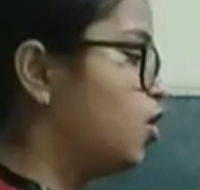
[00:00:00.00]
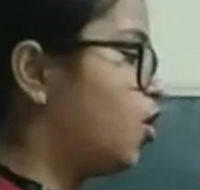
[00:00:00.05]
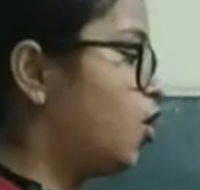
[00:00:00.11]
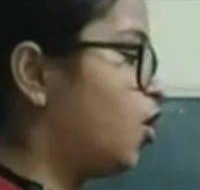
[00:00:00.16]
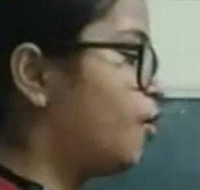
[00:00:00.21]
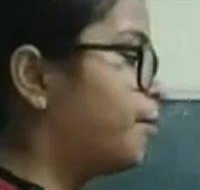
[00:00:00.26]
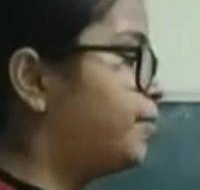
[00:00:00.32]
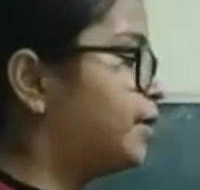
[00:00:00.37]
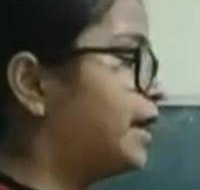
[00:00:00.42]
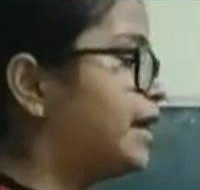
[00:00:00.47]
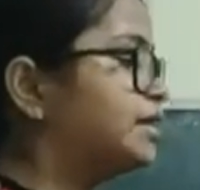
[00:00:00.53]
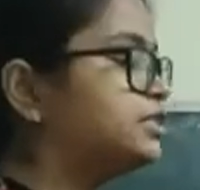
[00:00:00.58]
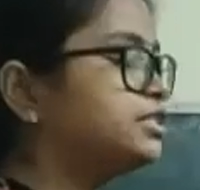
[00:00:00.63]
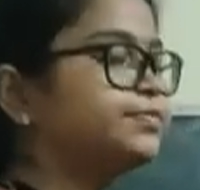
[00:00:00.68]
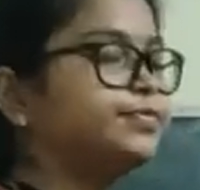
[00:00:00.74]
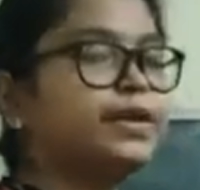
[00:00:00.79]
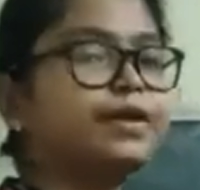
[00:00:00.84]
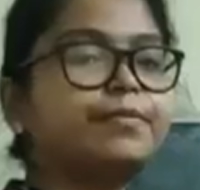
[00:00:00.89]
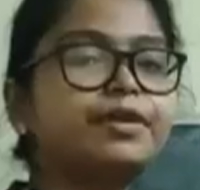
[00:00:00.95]

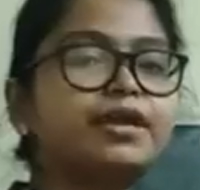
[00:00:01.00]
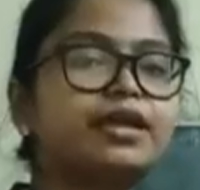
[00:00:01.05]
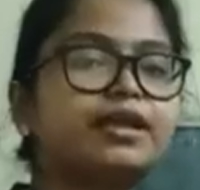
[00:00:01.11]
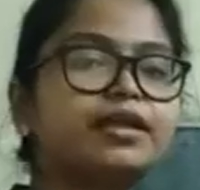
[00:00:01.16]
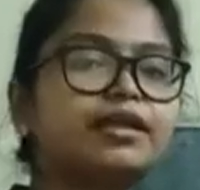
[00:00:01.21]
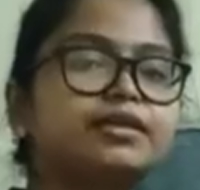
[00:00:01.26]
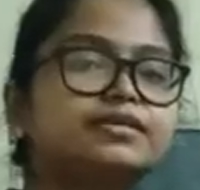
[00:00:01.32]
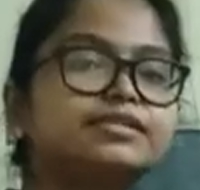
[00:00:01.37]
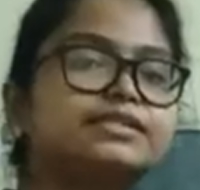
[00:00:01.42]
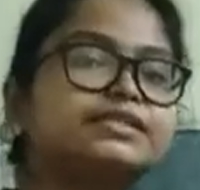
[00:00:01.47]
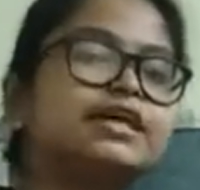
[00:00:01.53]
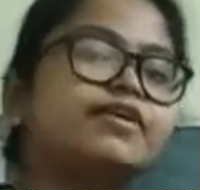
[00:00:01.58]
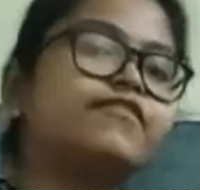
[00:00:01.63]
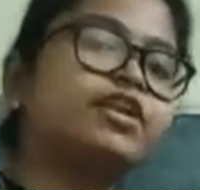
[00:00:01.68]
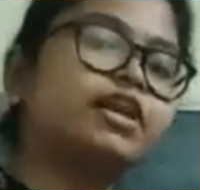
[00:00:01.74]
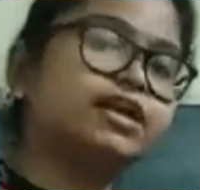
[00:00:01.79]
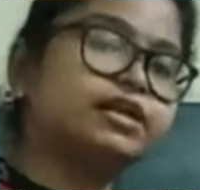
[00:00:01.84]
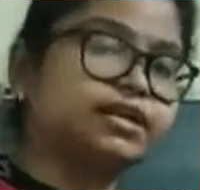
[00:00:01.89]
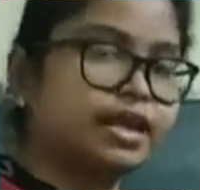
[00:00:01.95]
Operands may be
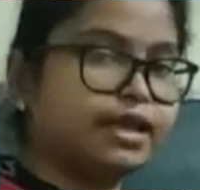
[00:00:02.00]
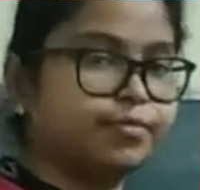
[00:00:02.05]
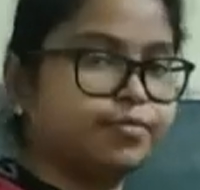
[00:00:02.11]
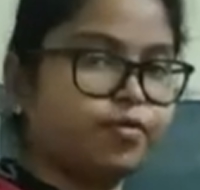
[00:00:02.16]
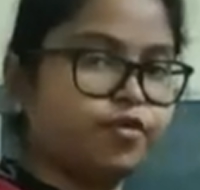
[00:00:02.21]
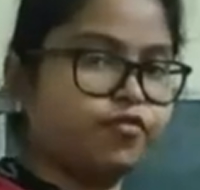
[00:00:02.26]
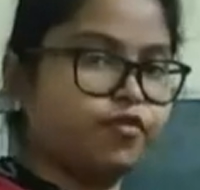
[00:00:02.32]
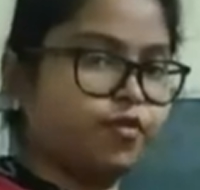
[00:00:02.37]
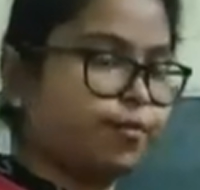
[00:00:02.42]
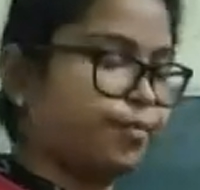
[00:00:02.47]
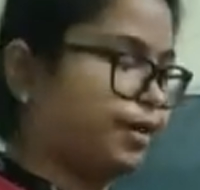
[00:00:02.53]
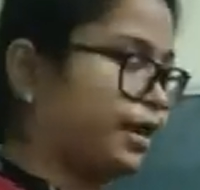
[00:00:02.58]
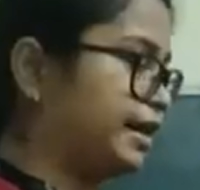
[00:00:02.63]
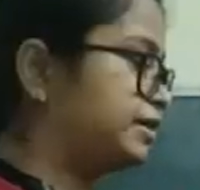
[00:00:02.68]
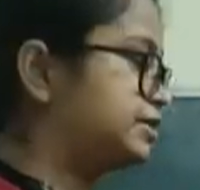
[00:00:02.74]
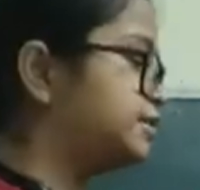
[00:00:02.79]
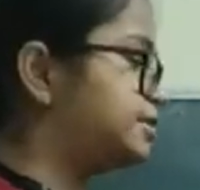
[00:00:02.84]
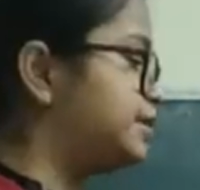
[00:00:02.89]
several types of operands